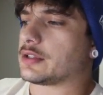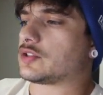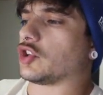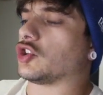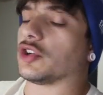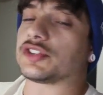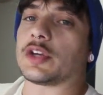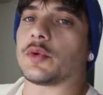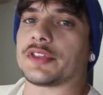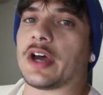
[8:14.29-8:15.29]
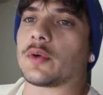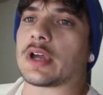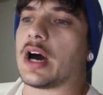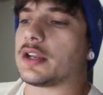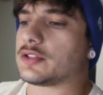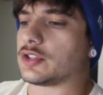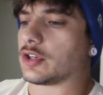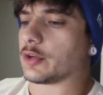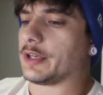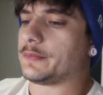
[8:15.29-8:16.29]
So you don't see what that card is, you know
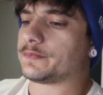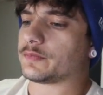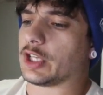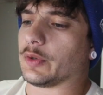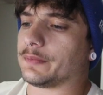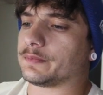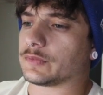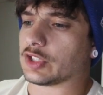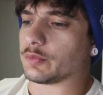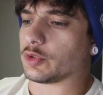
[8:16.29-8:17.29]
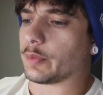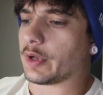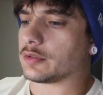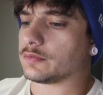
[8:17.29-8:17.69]
what I mean? Anyway, doesn't really matter.